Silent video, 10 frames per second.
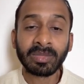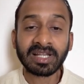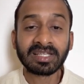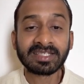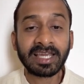but
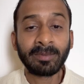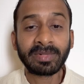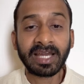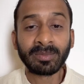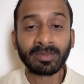at the same
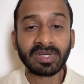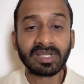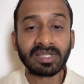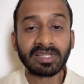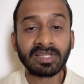time,
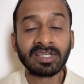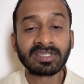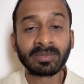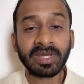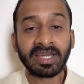
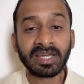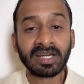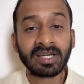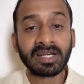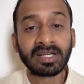this may
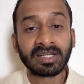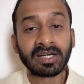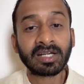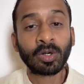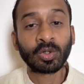
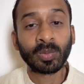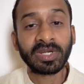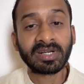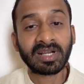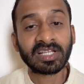turn out to be
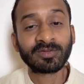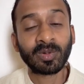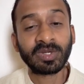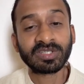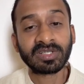a
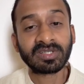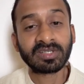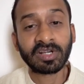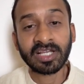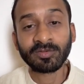
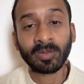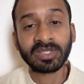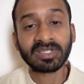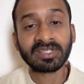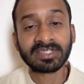
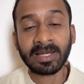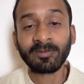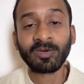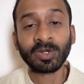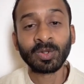transformational
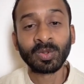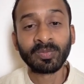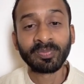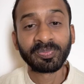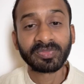step for you,
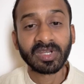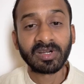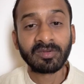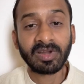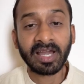
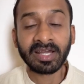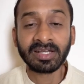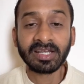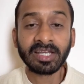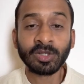
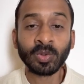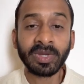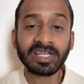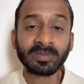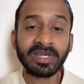and you may
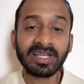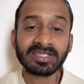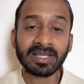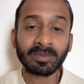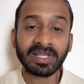
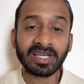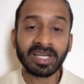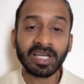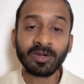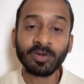experience
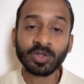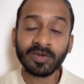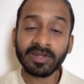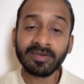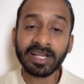something which you
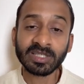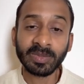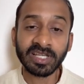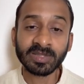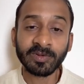have never
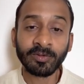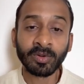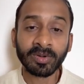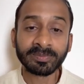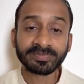experienced before.